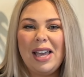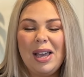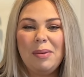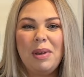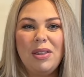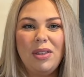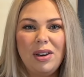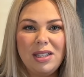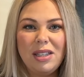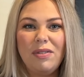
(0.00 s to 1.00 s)
am
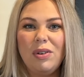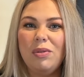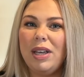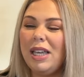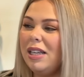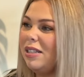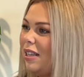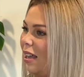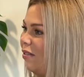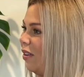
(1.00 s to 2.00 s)
37 weeks
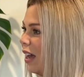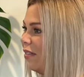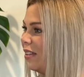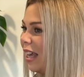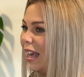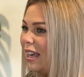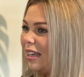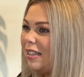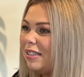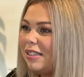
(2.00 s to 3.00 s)
and five
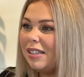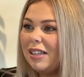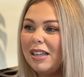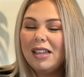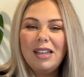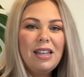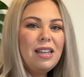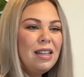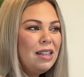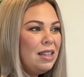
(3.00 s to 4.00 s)
days.
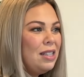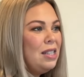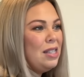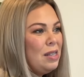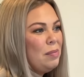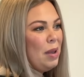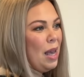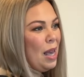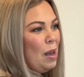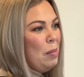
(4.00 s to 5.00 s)
This is
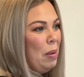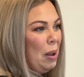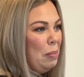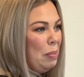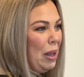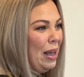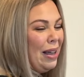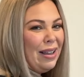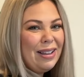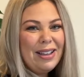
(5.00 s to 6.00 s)
my bump
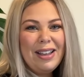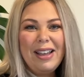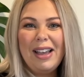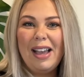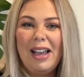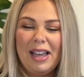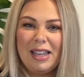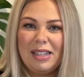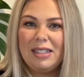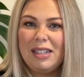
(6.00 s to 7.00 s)

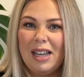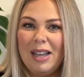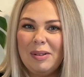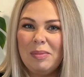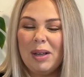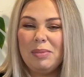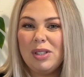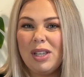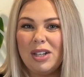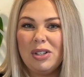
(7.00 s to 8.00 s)
and um, I'm
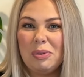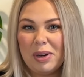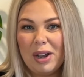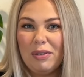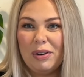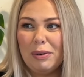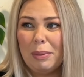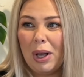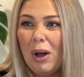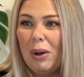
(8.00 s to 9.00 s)
just actually recovering from a
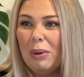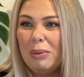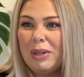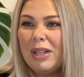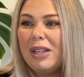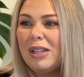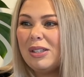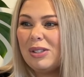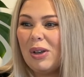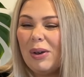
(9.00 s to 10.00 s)
cold.
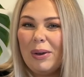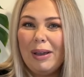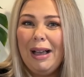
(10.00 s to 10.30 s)
So